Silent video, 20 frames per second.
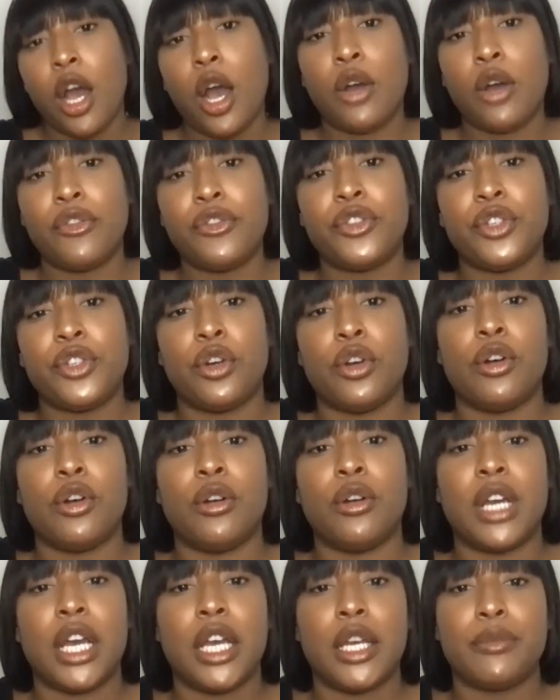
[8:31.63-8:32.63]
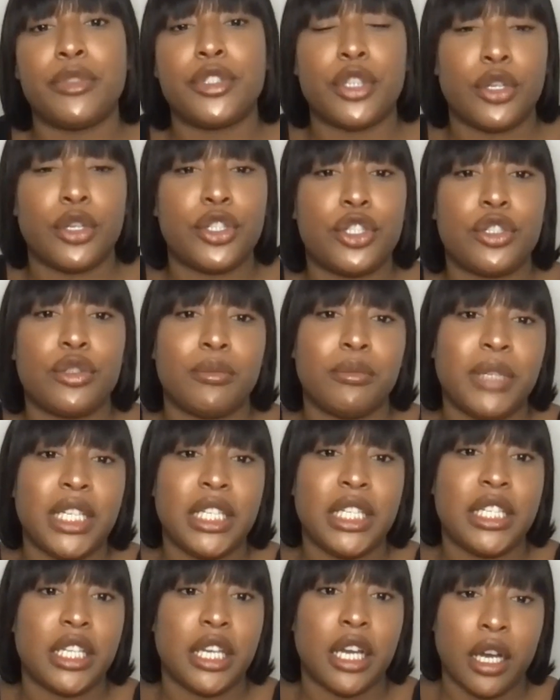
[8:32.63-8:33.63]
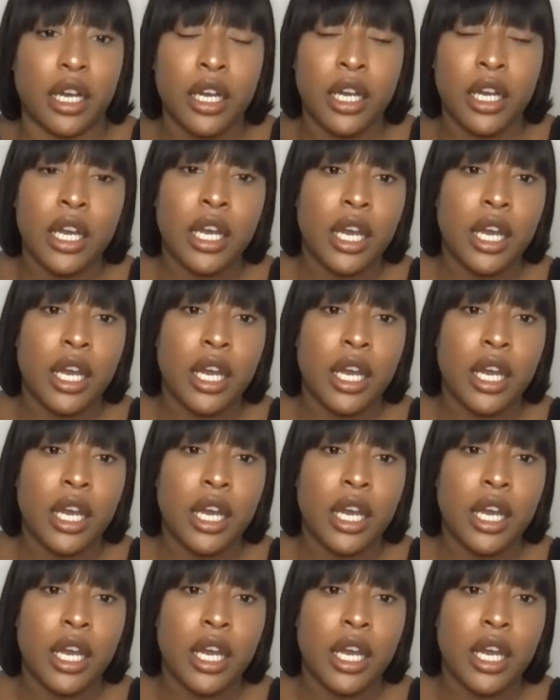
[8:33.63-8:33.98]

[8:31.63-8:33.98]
of your social media